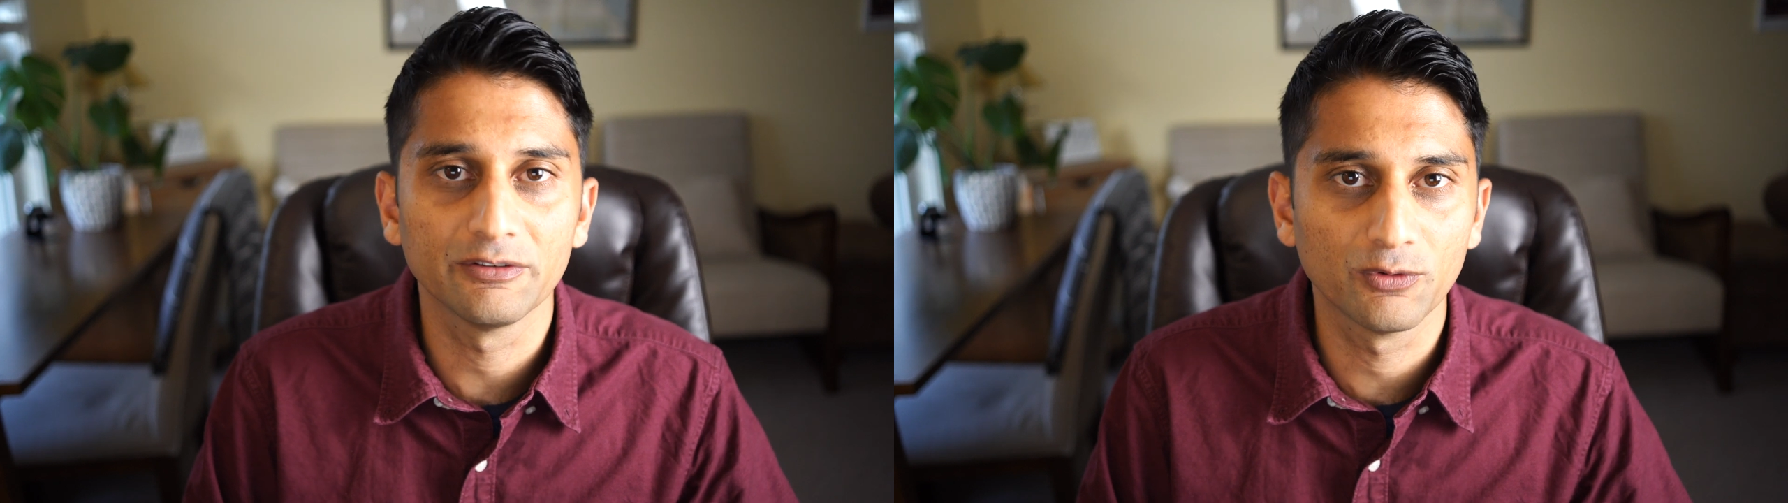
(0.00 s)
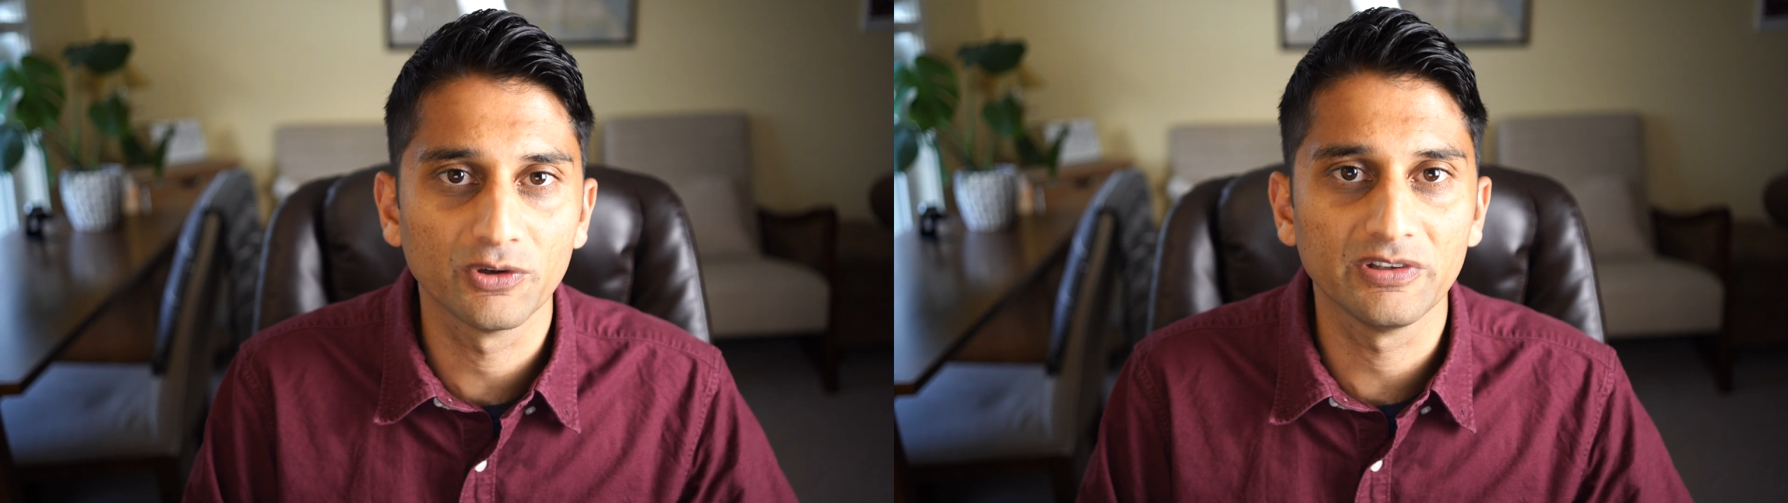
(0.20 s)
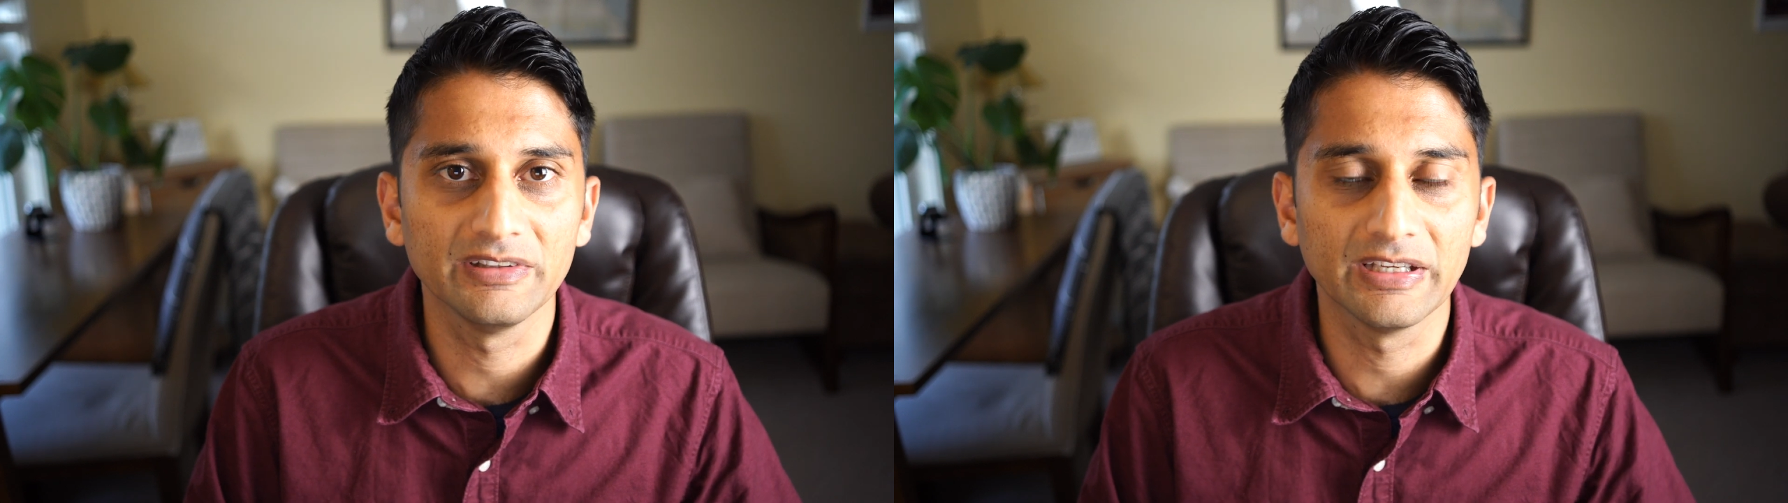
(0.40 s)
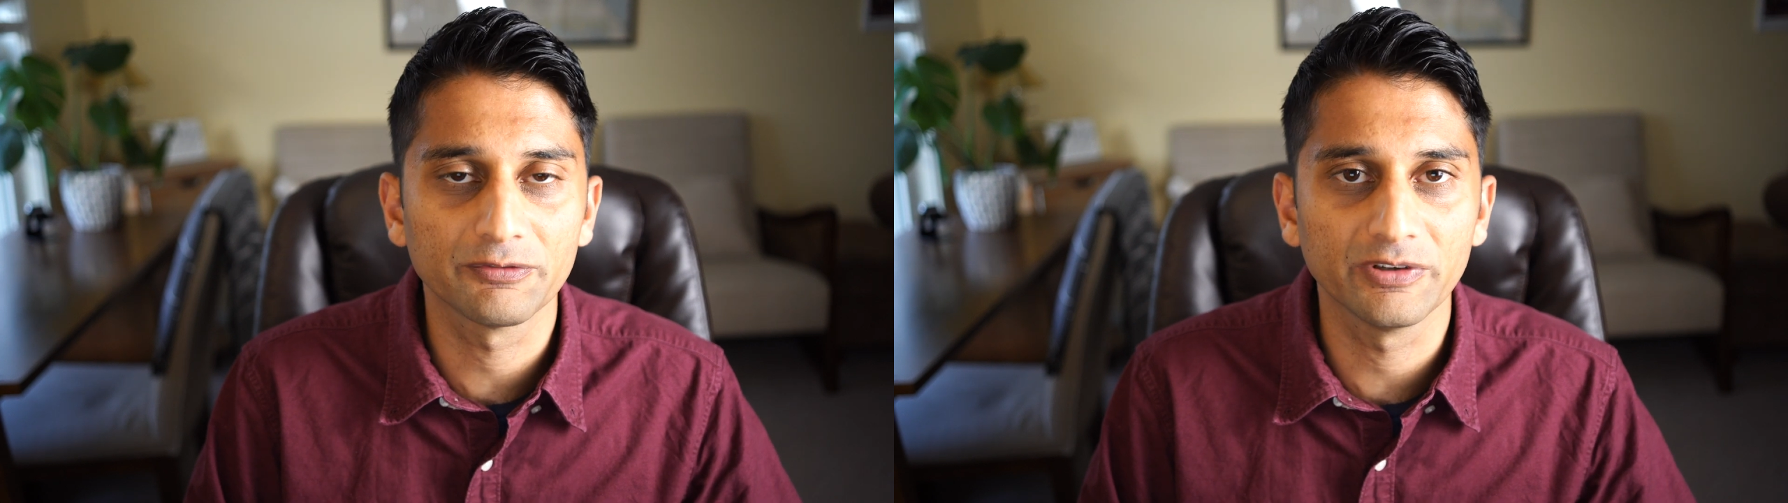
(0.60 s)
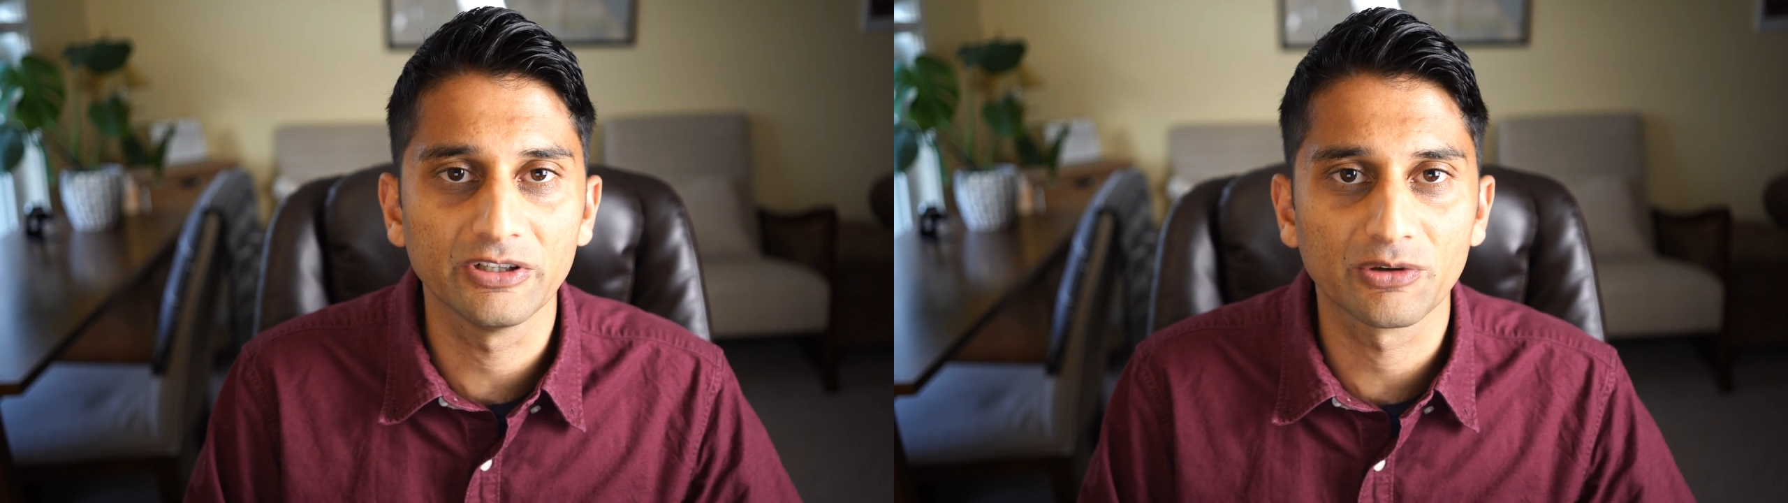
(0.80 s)
14 day
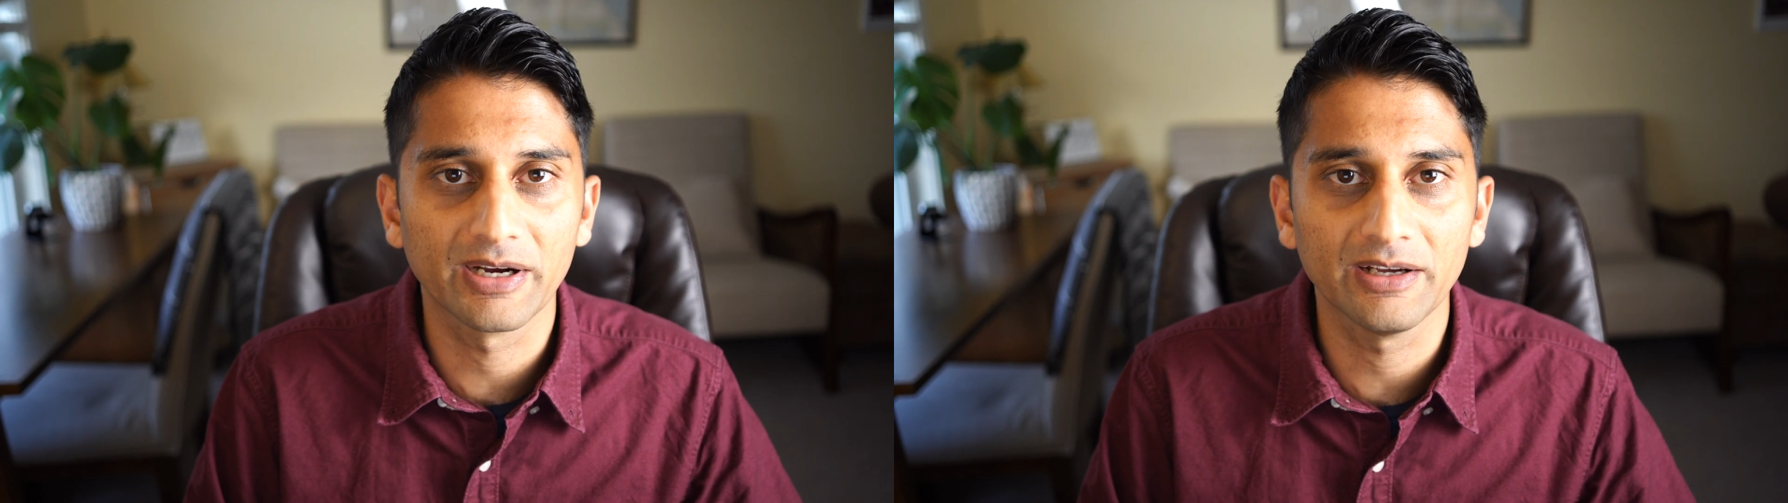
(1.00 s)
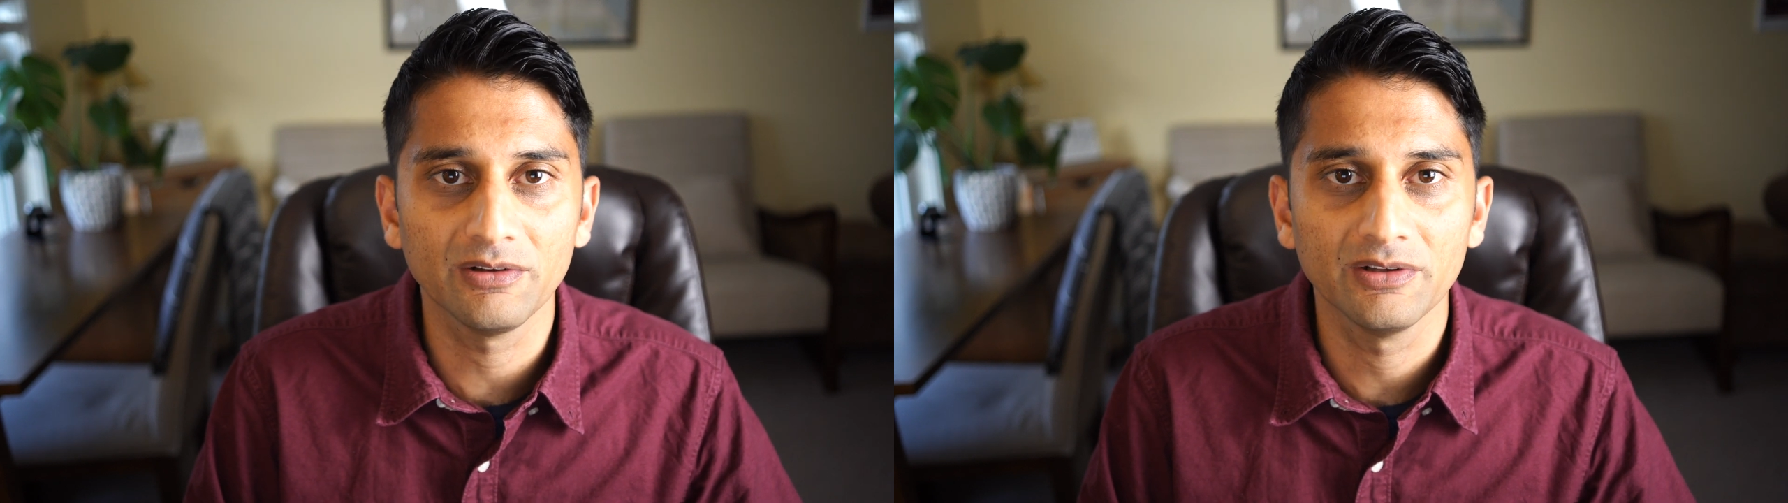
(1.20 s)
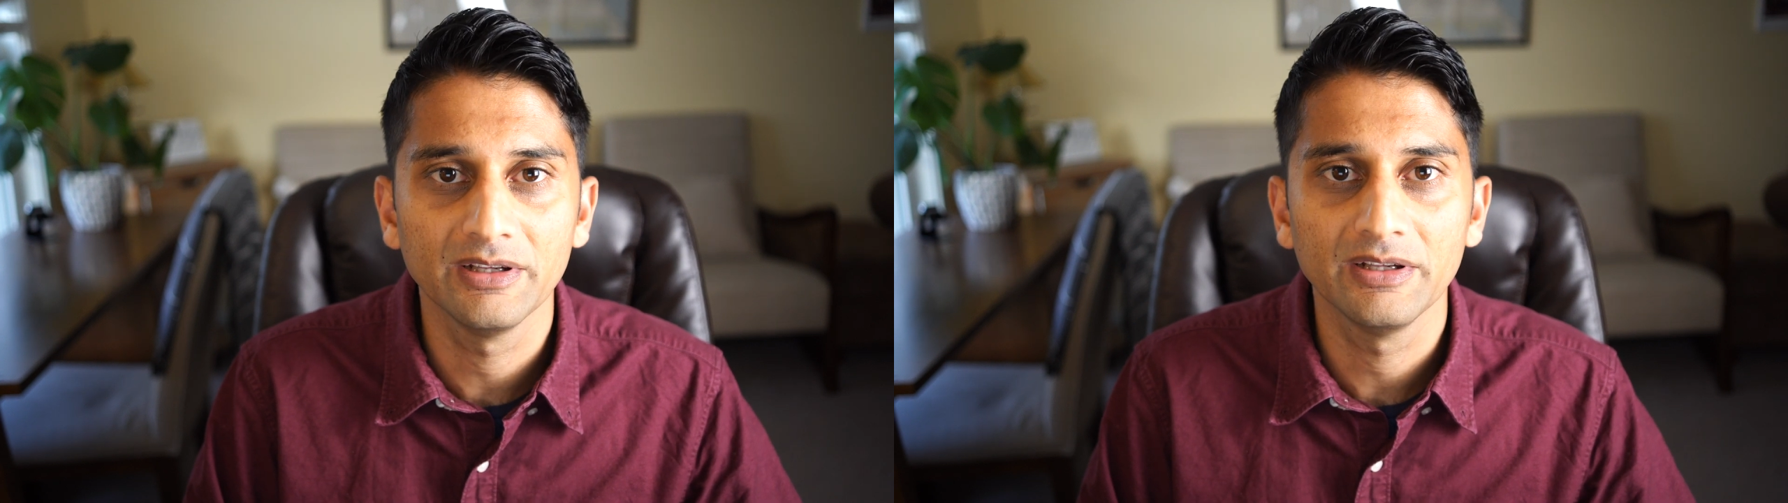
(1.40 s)
free trial